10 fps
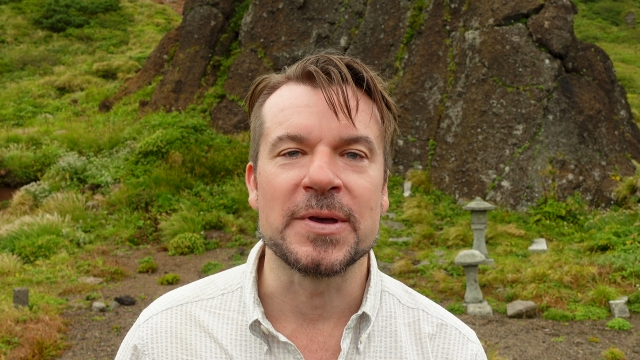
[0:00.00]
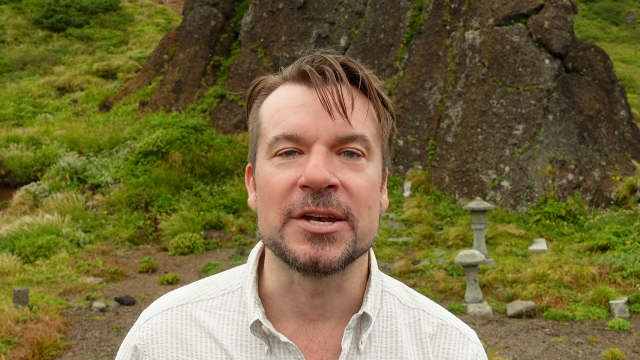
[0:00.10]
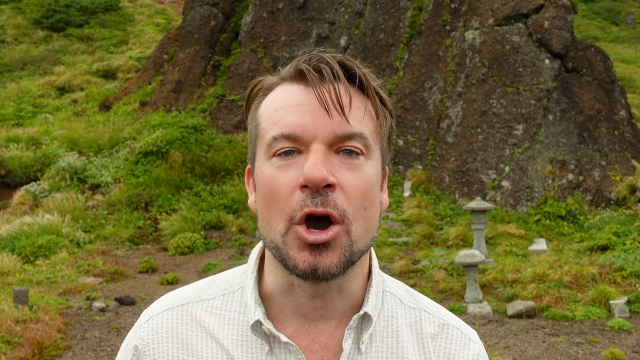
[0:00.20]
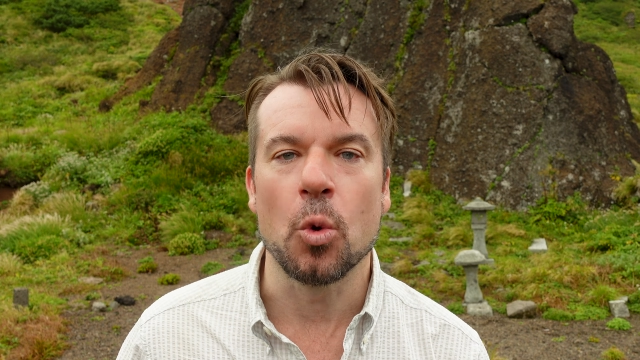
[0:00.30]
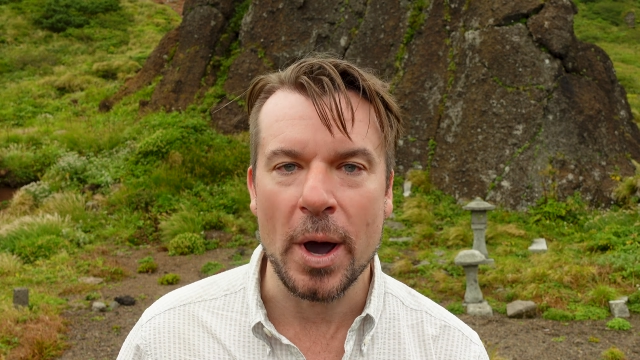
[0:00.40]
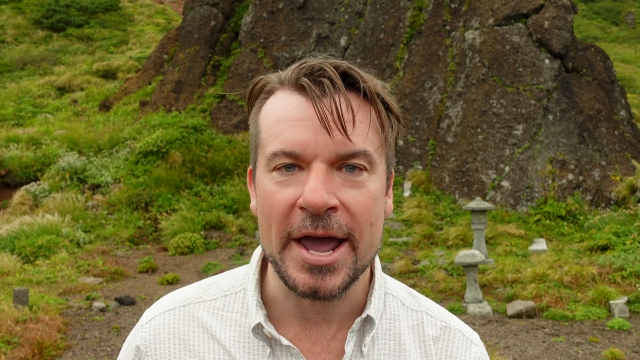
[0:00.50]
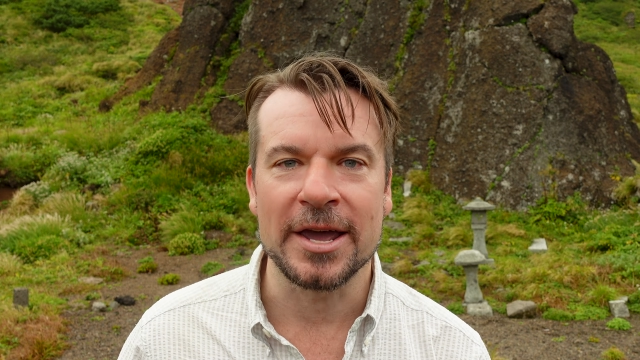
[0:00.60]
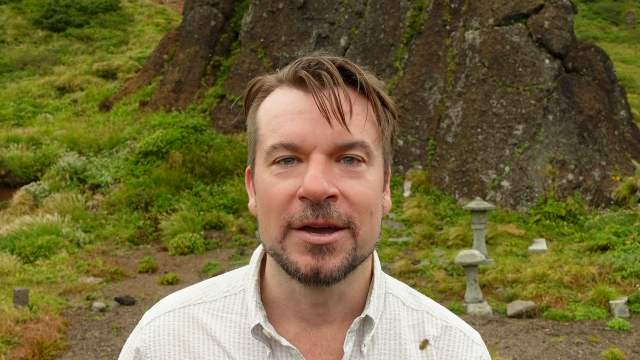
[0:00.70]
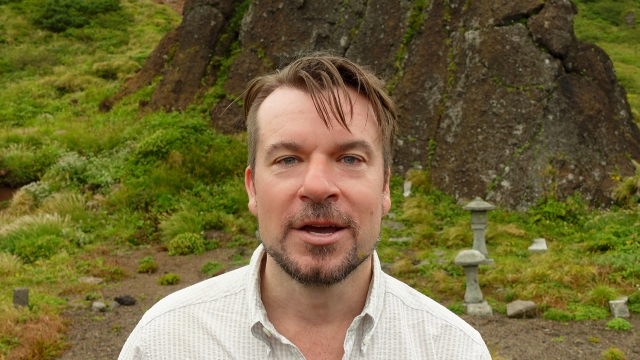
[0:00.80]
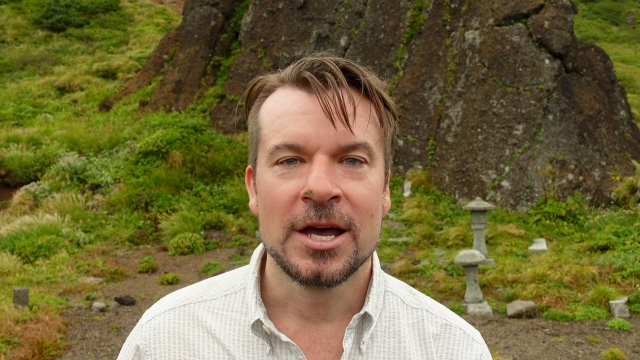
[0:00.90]
been
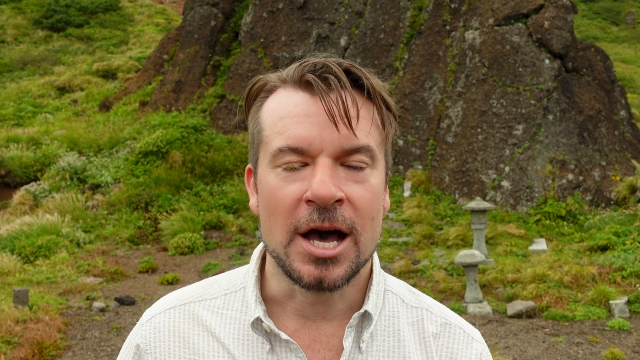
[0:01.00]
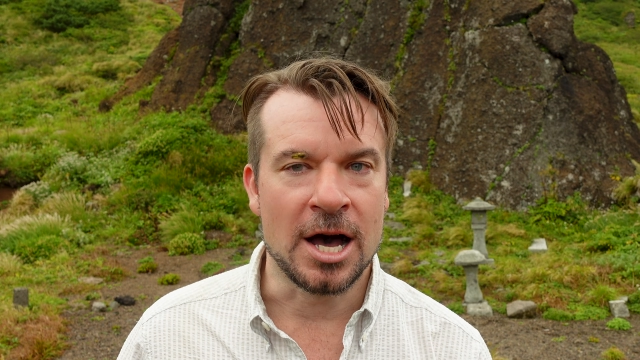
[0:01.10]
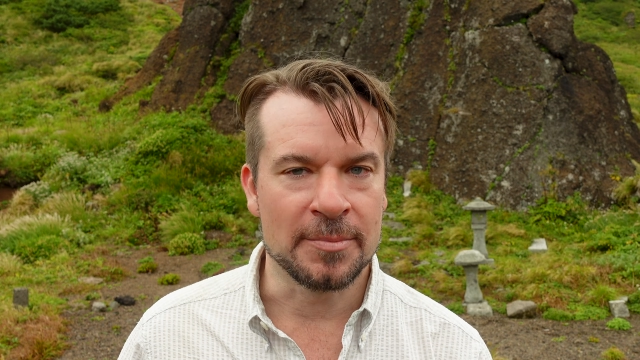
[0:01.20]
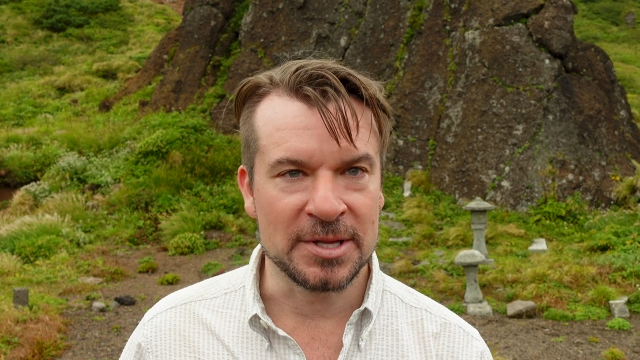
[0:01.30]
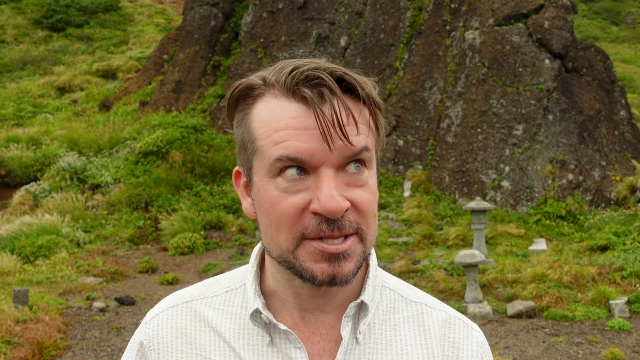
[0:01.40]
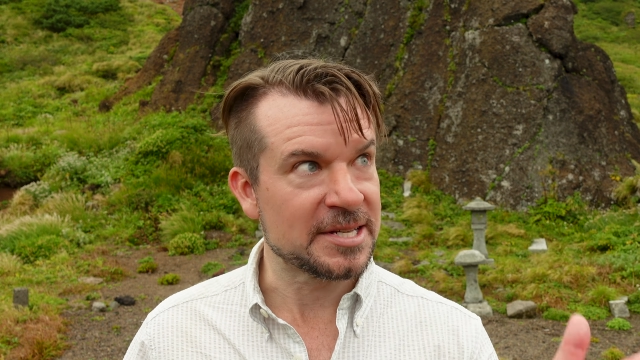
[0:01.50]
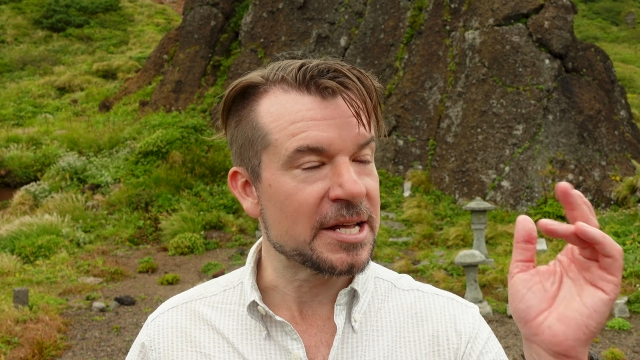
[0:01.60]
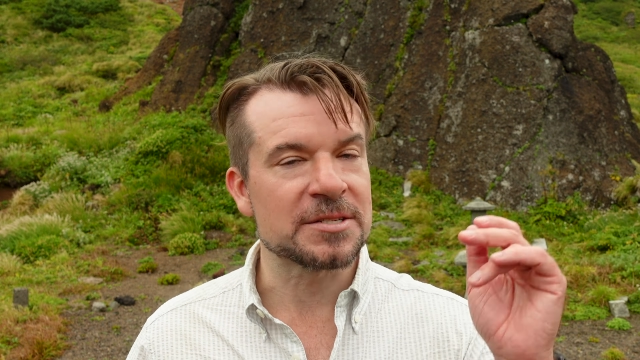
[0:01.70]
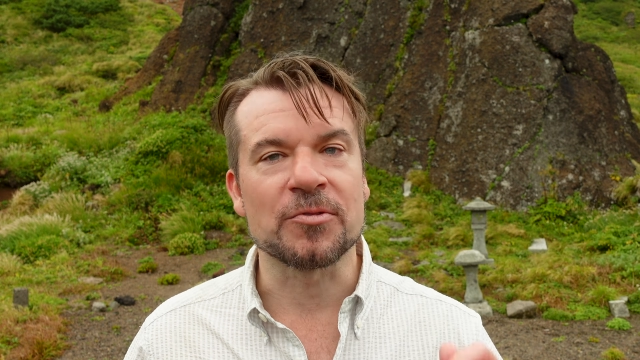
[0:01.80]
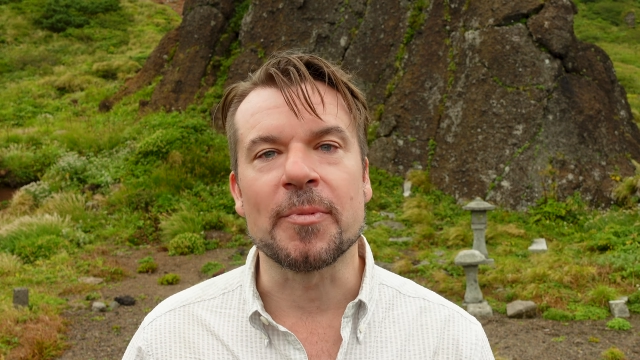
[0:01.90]
away in the
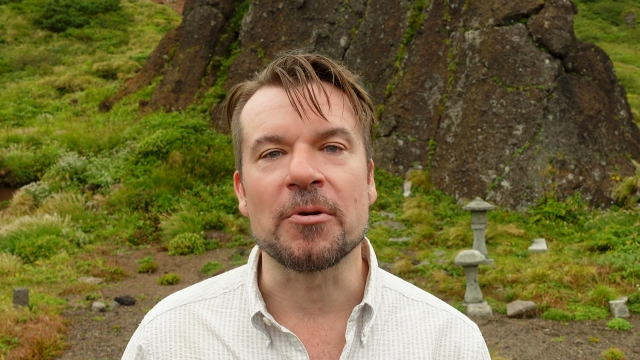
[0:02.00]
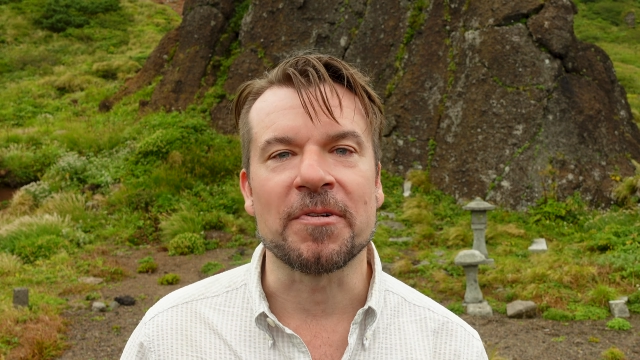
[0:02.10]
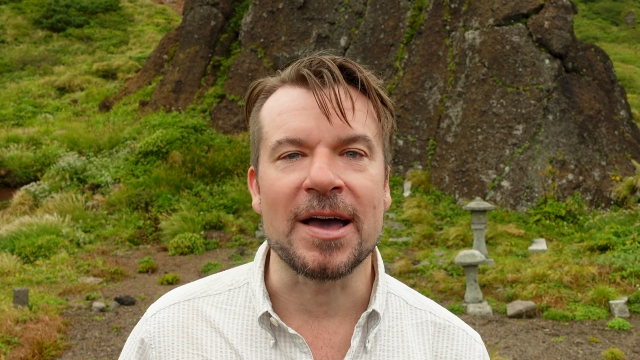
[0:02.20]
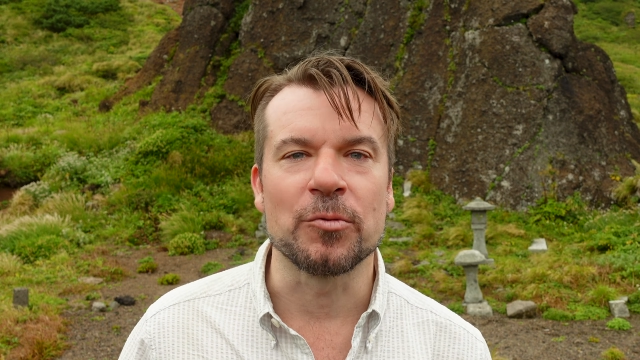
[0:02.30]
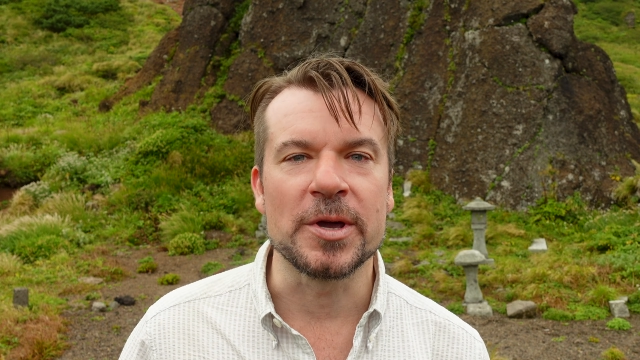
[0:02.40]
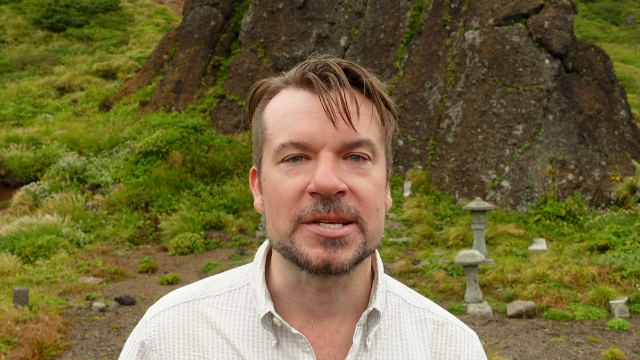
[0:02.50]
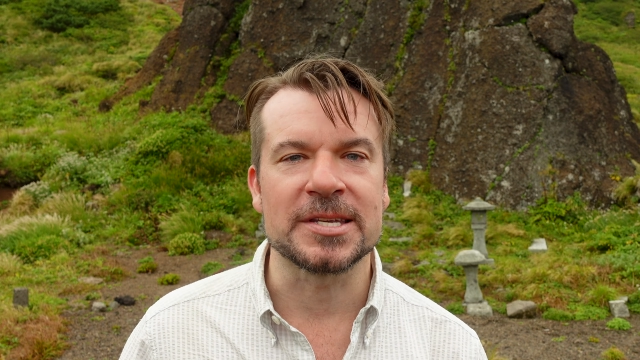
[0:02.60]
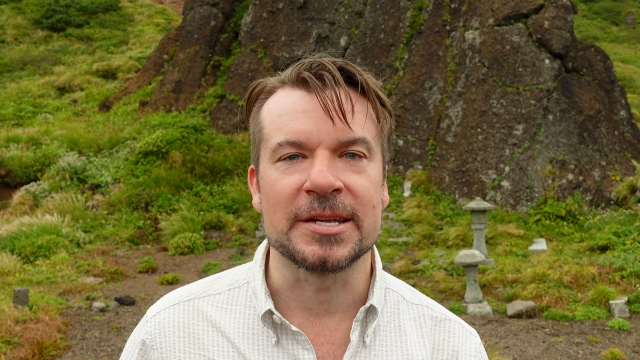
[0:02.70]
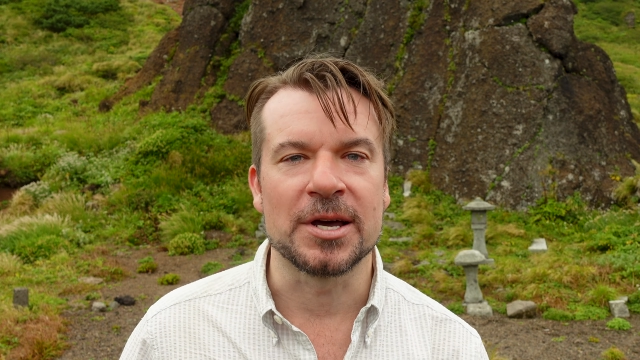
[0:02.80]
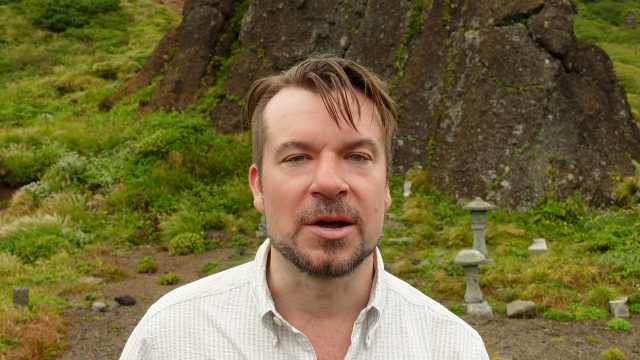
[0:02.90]
States for about 5 weeks
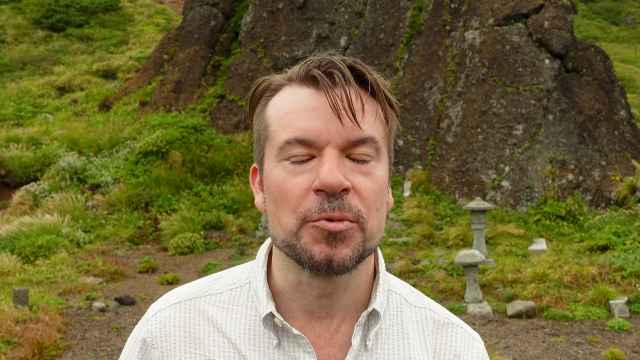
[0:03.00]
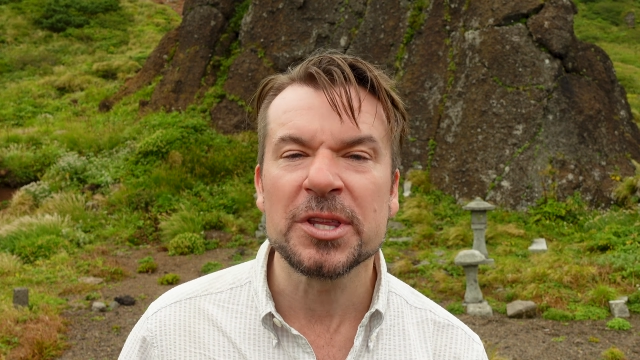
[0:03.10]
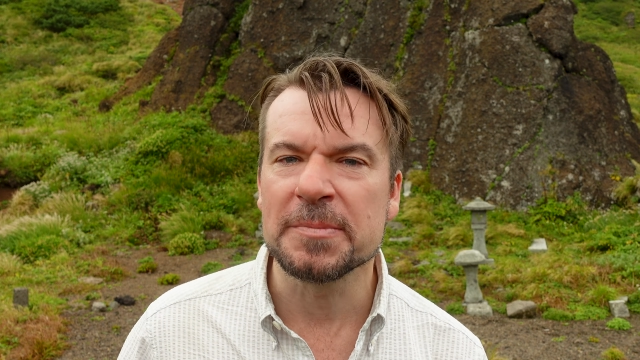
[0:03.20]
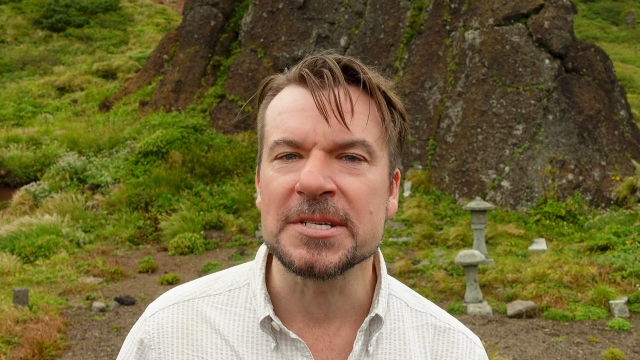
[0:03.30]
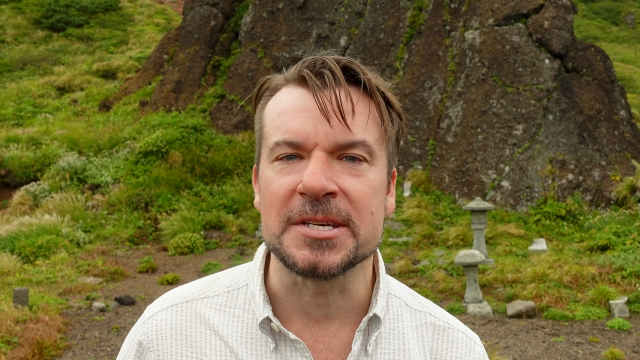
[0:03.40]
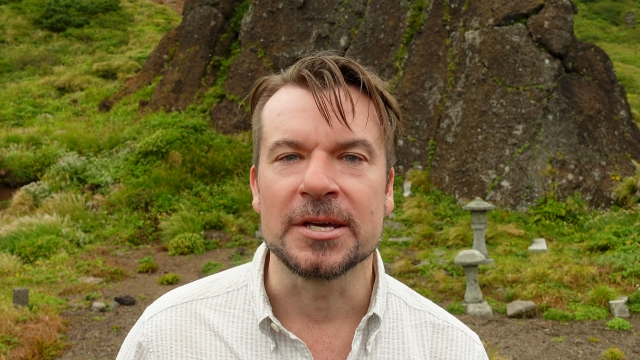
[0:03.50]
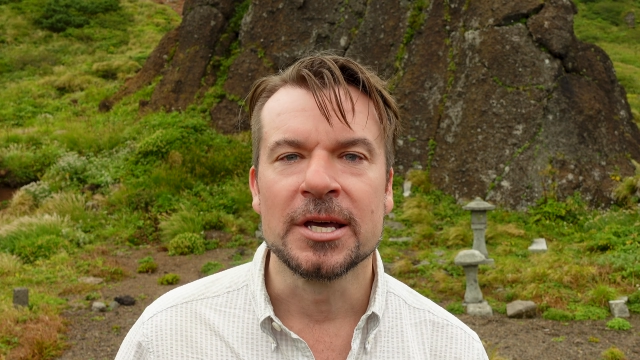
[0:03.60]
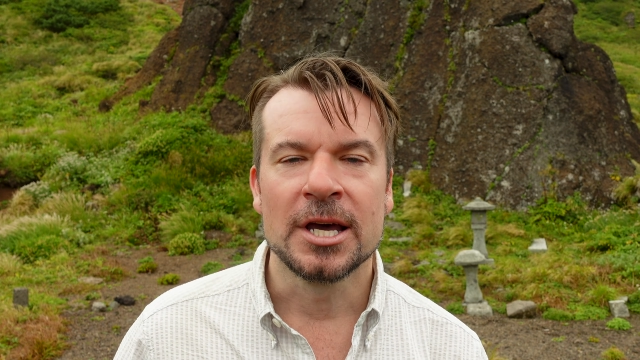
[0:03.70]
and really busy